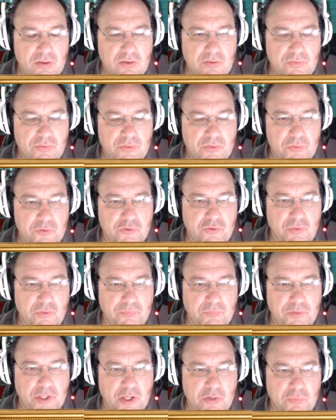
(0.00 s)
There's
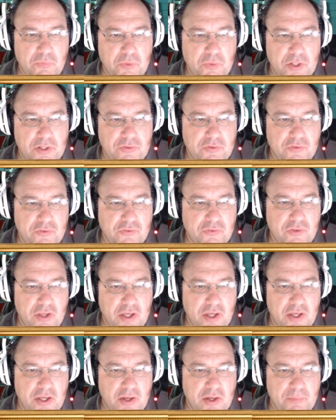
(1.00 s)
something I wanted to
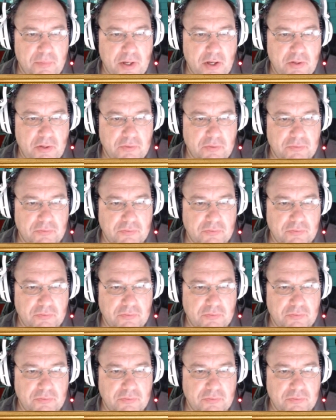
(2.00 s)
say about